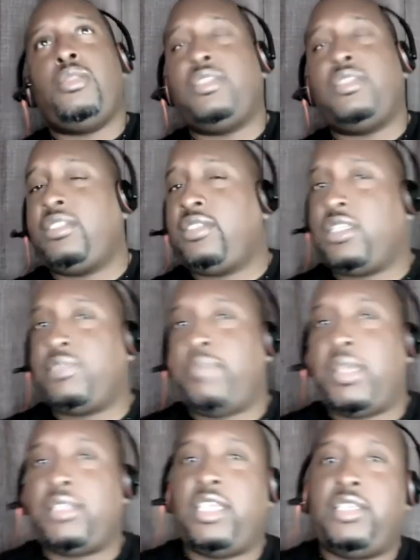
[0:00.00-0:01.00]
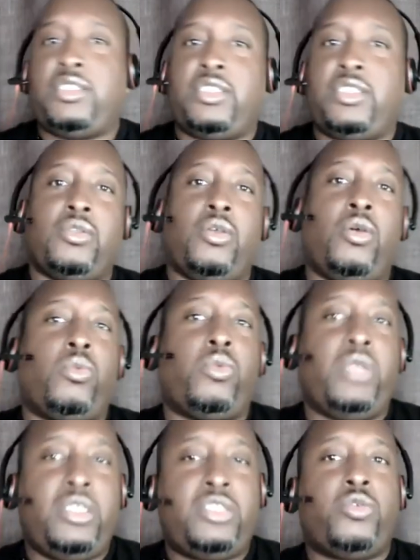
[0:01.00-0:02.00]
this is expectation
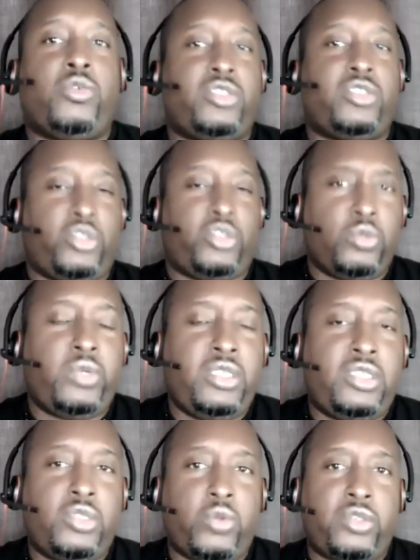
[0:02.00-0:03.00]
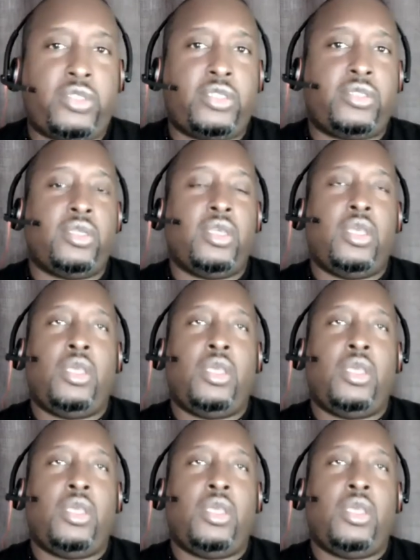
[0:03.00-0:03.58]
on resources, true resources.